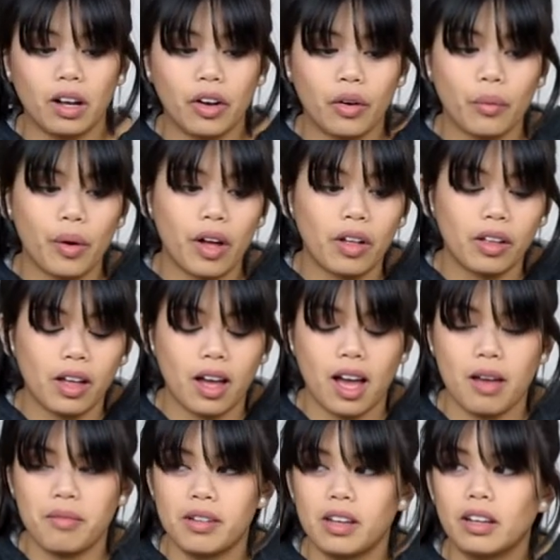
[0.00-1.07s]
Oh, well,
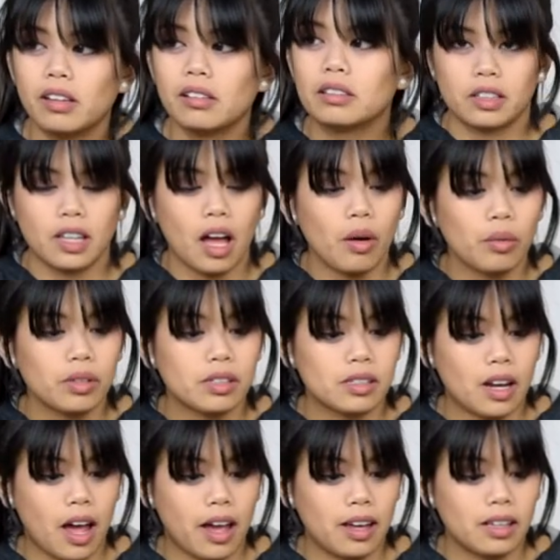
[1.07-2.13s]
I mean, that was
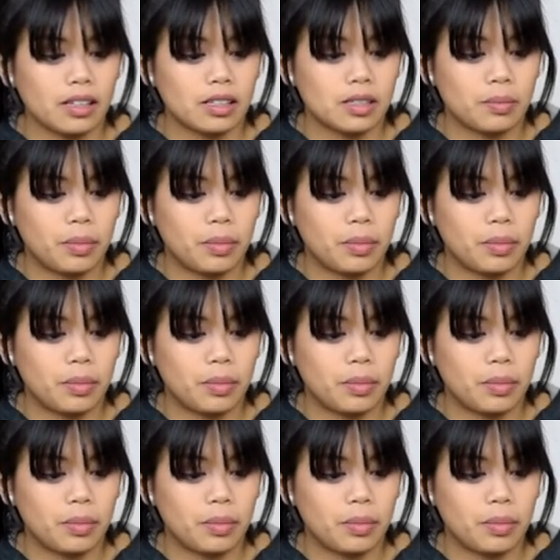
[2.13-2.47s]
nice,